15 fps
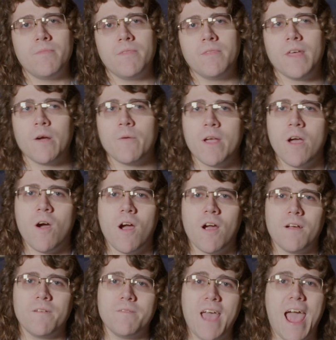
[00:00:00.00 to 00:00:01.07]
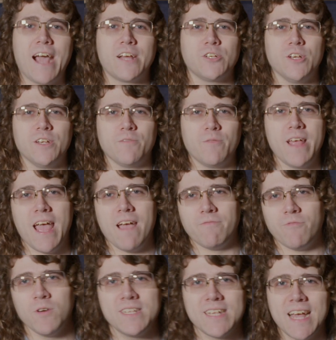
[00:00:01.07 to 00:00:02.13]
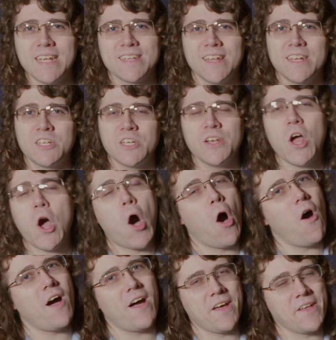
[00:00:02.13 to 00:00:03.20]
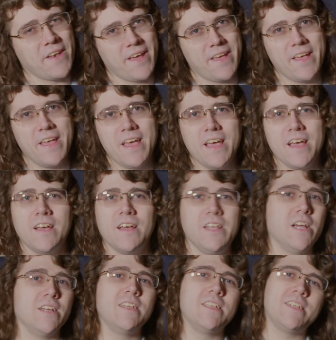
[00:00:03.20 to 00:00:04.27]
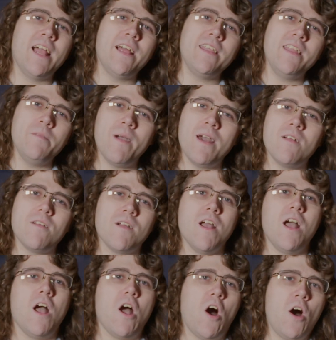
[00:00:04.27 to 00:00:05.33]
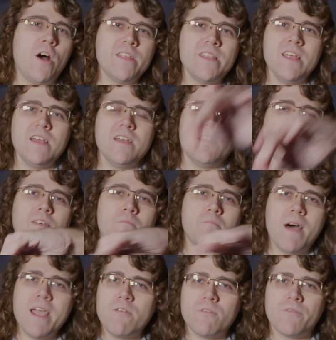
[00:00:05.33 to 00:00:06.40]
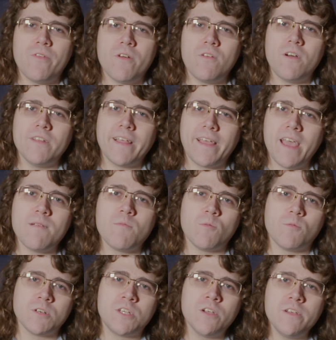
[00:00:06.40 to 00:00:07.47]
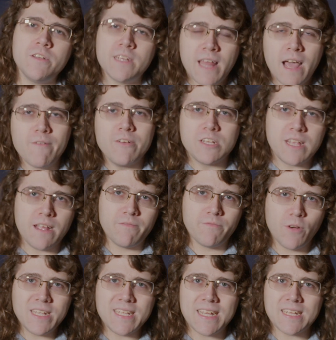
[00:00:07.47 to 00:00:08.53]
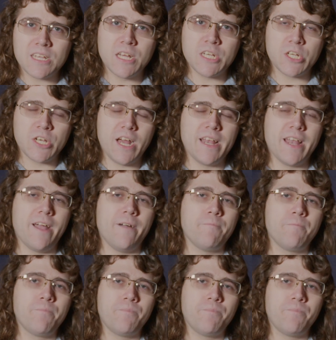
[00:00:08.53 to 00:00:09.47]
there we are. Action. We have voice isolation on. Does it sound any better on the microphone on the camera? We're still using that. We just have voice isolation on now.